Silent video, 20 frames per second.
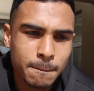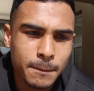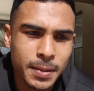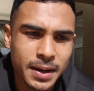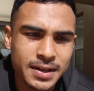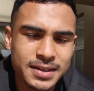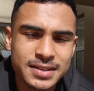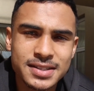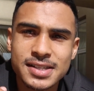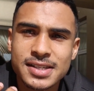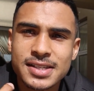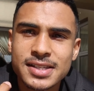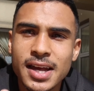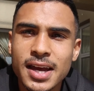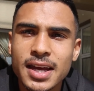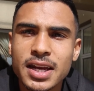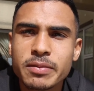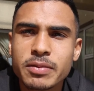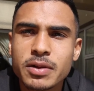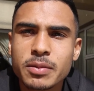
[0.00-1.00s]
but it's
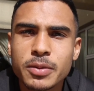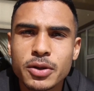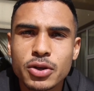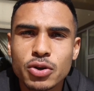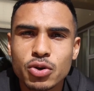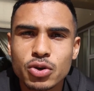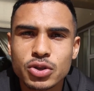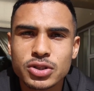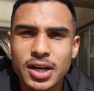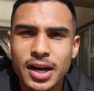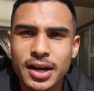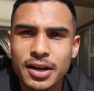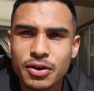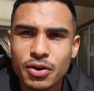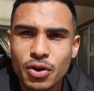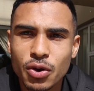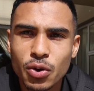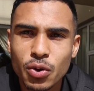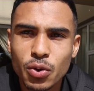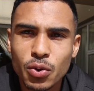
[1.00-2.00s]
sustainable because I
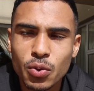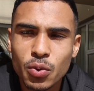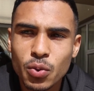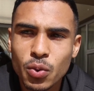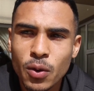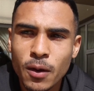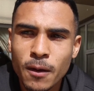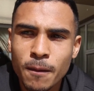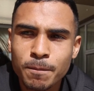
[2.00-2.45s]
know